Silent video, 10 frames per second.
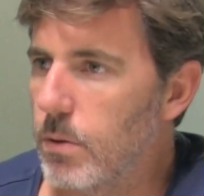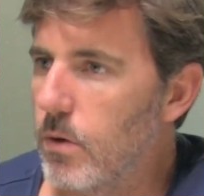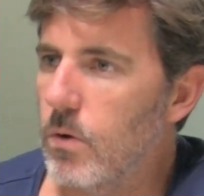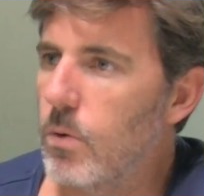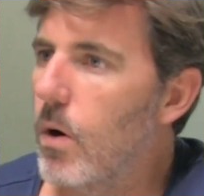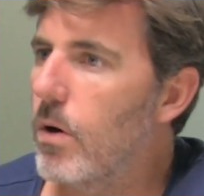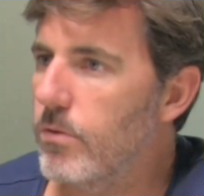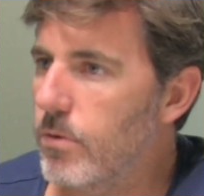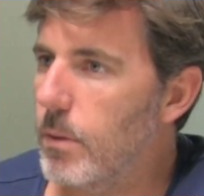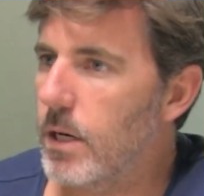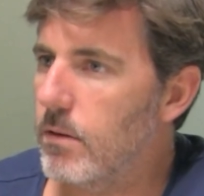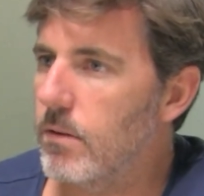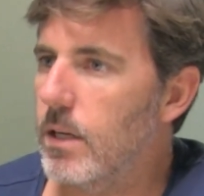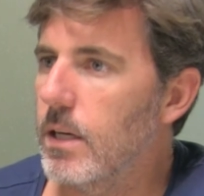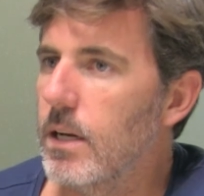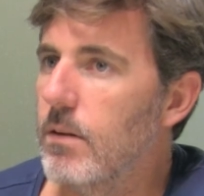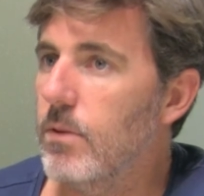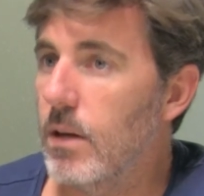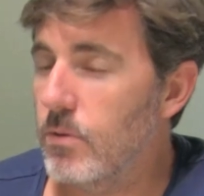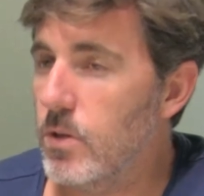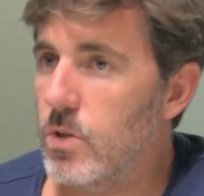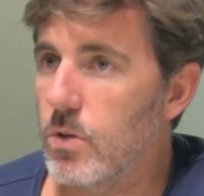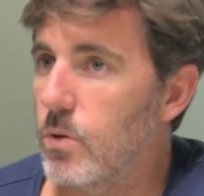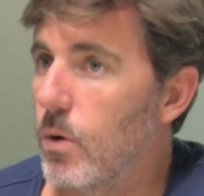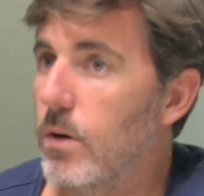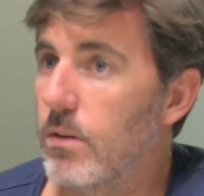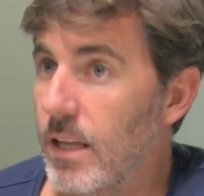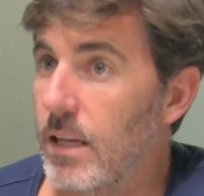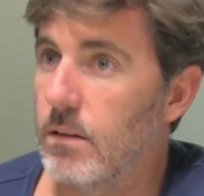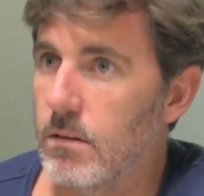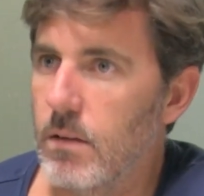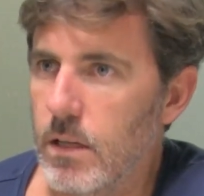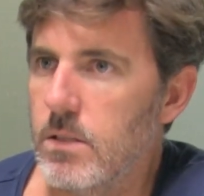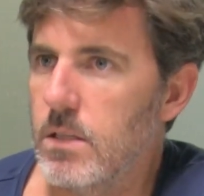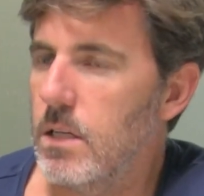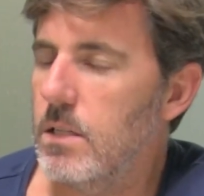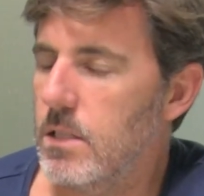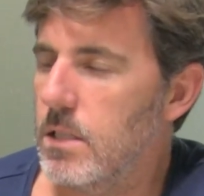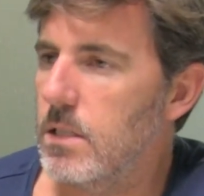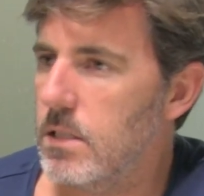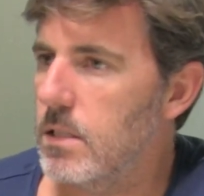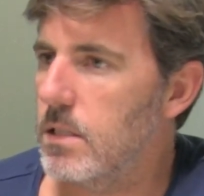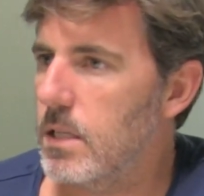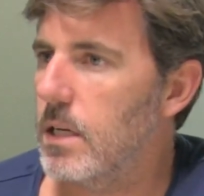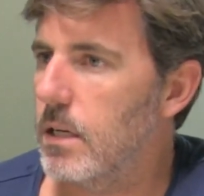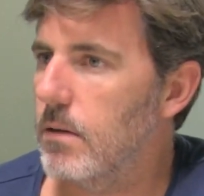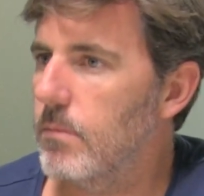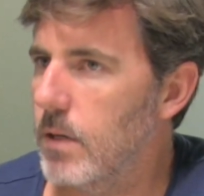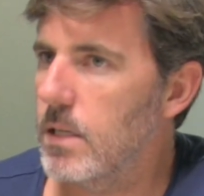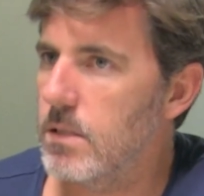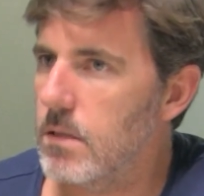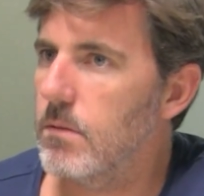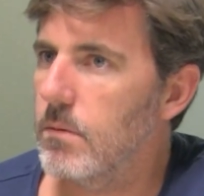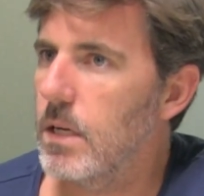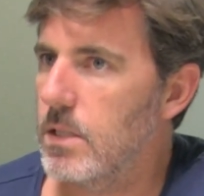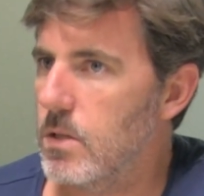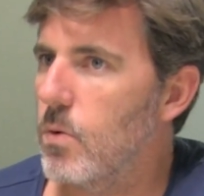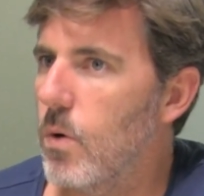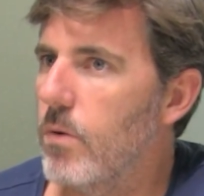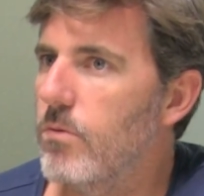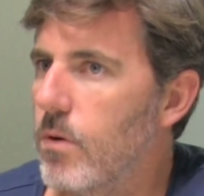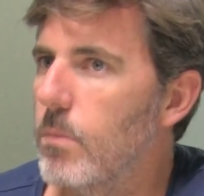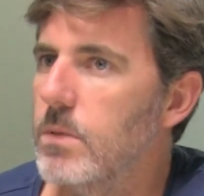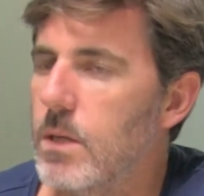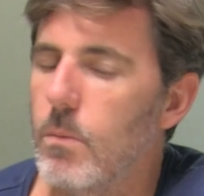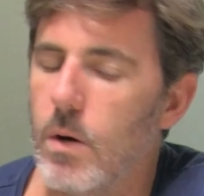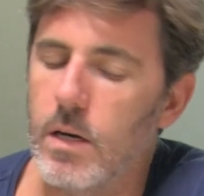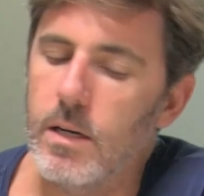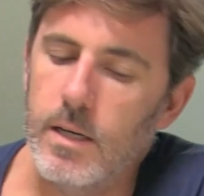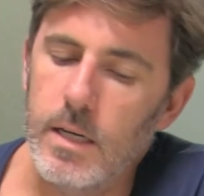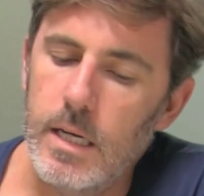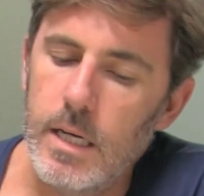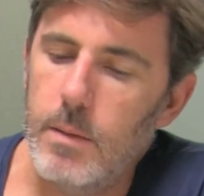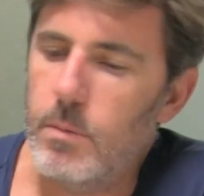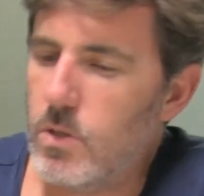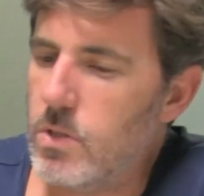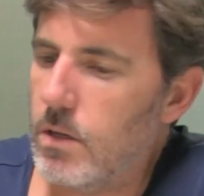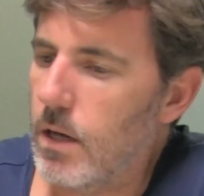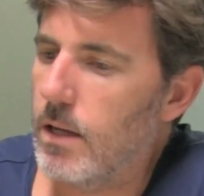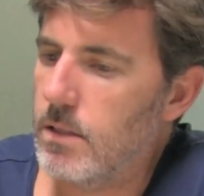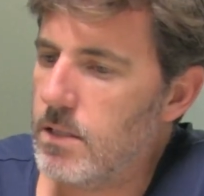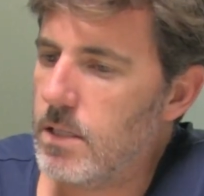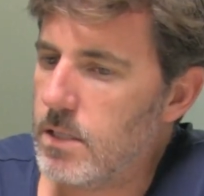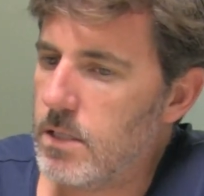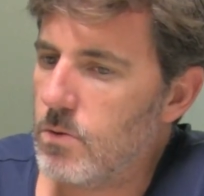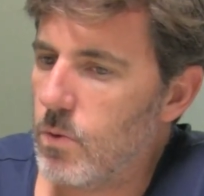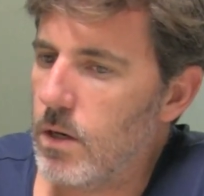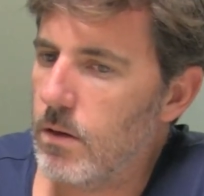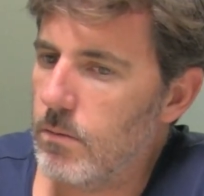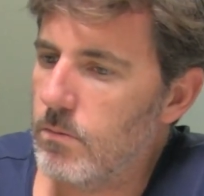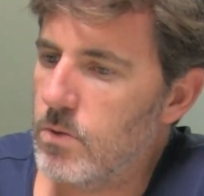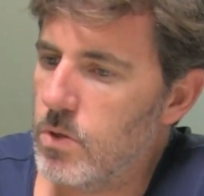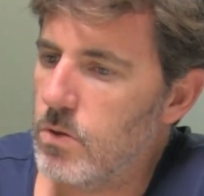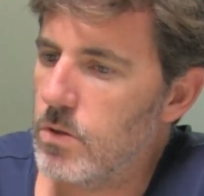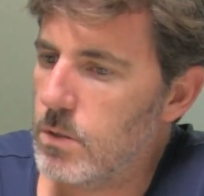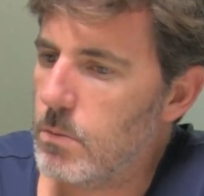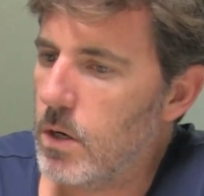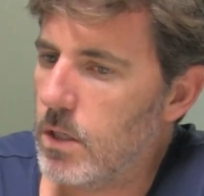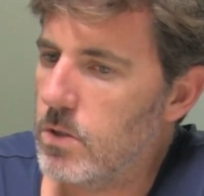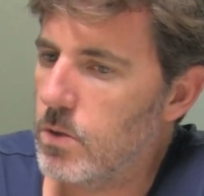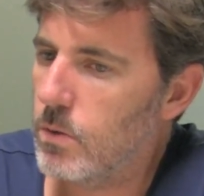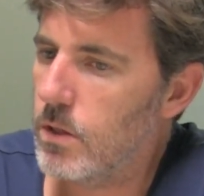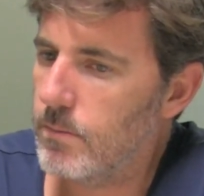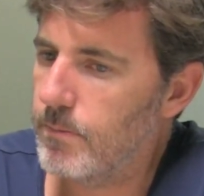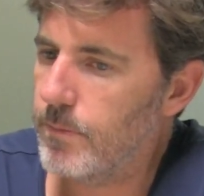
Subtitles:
block quote from anything. And even if you do quote, then that's an instance to say here's a quote from someone. But you still get instances where students might do it